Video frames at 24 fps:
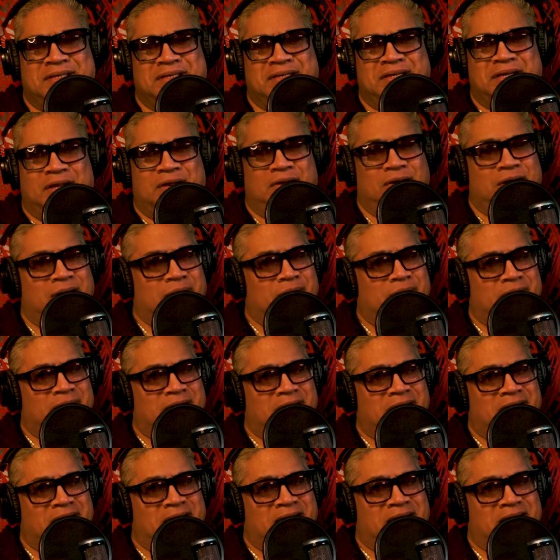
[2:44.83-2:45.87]
You know,
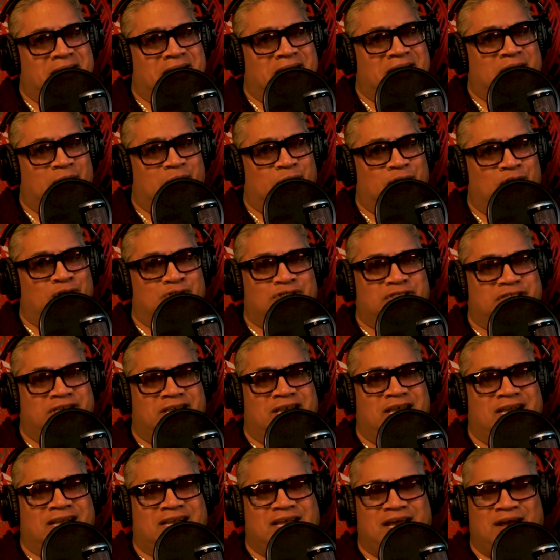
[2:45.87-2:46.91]
and, and then when you
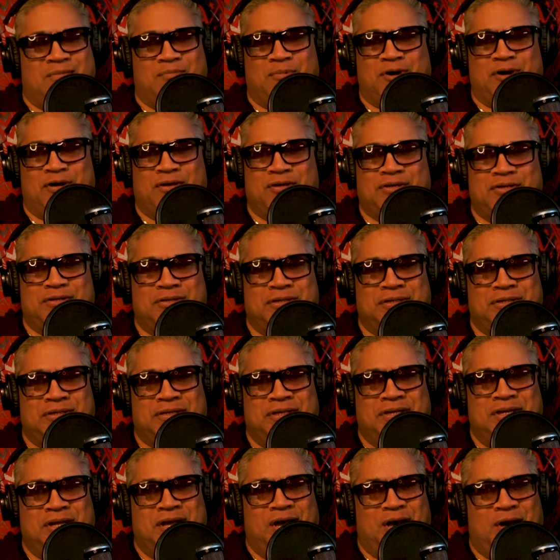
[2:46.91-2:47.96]
see it come on
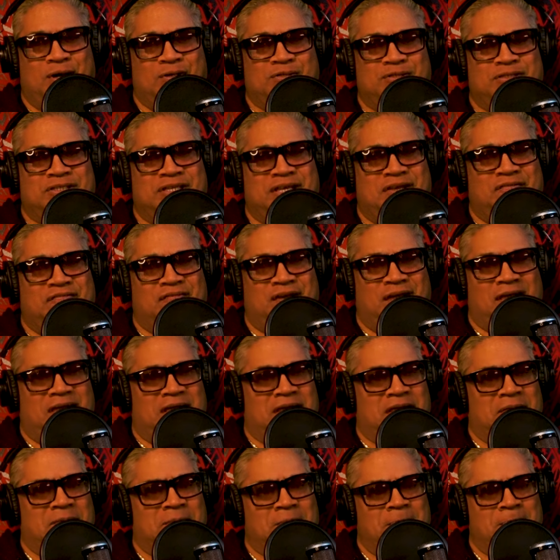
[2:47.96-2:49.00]
on
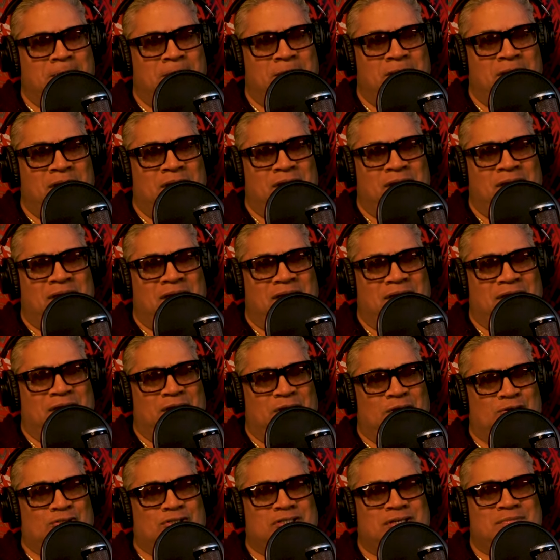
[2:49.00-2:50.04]
TV,
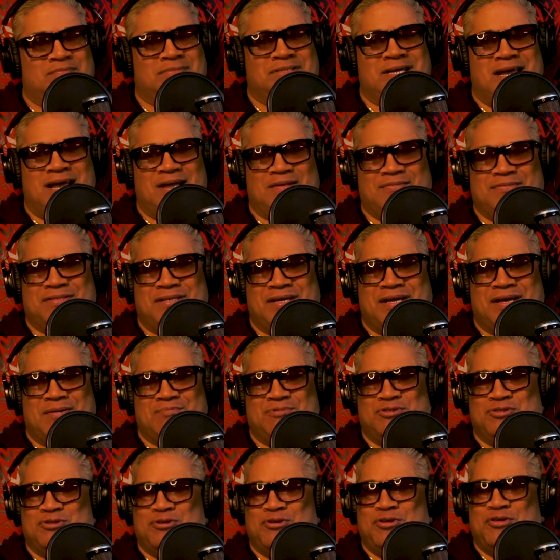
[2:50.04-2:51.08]
you know, sometimes uh, I'm
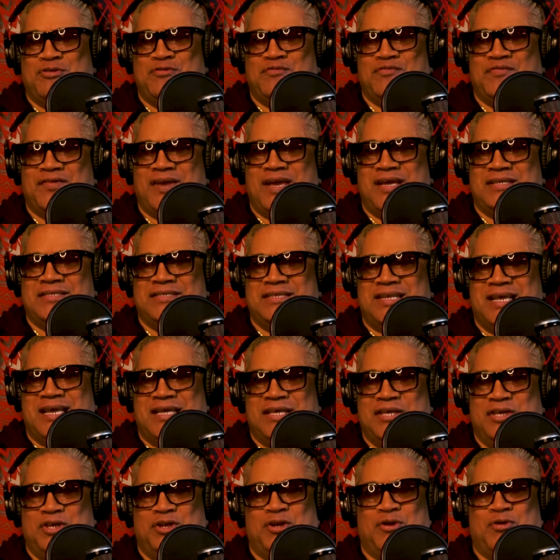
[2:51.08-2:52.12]
sure you fans are
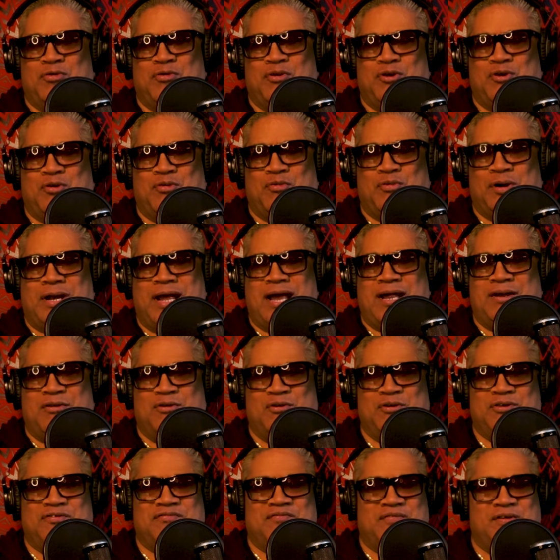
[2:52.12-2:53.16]
like, you don't know what I
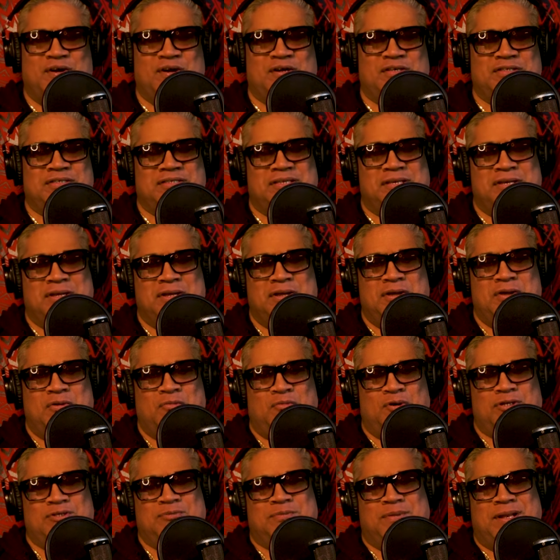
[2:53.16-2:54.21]
know as far as
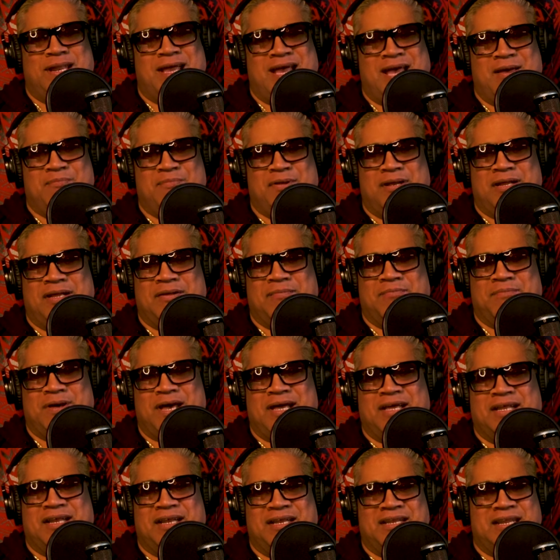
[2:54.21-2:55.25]
what's been happening
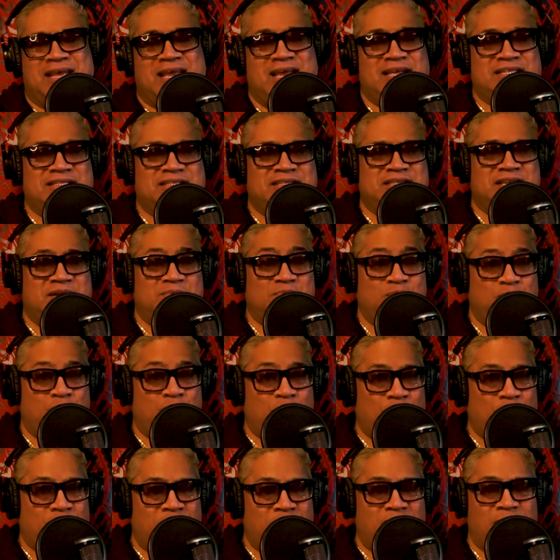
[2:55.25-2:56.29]
back in the day as them
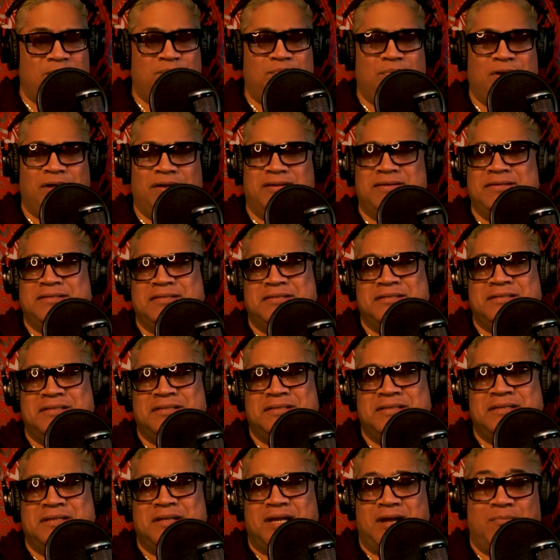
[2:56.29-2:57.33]
growing up, but
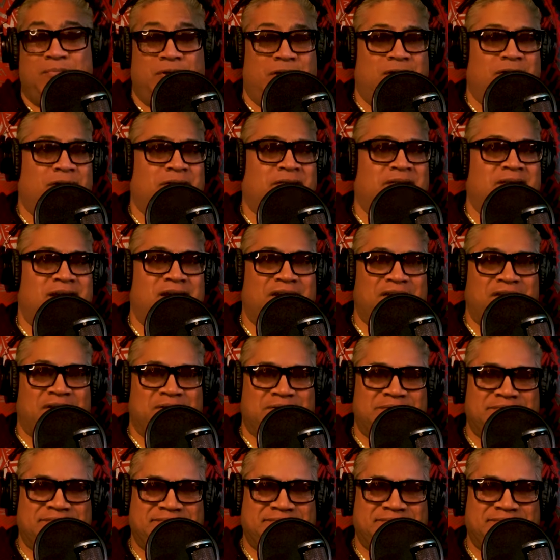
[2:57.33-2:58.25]
I'm here to tell you.